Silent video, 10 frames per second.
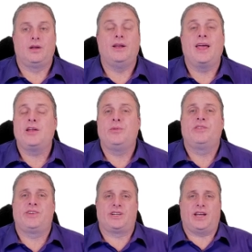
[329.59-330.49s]
Anatomy
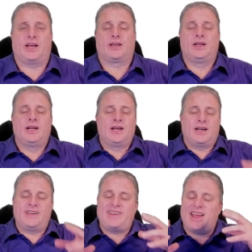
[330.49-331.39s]
of an attack.
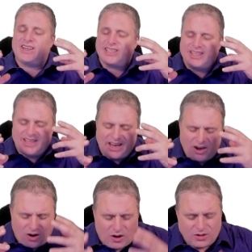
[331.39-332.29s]
Attacks can take
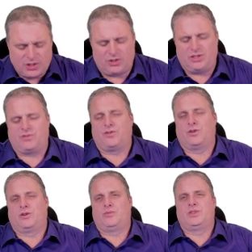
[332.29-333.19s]
all sorts of
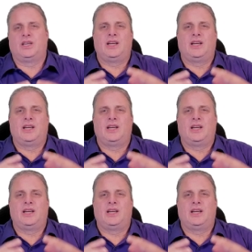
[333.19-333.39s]
forms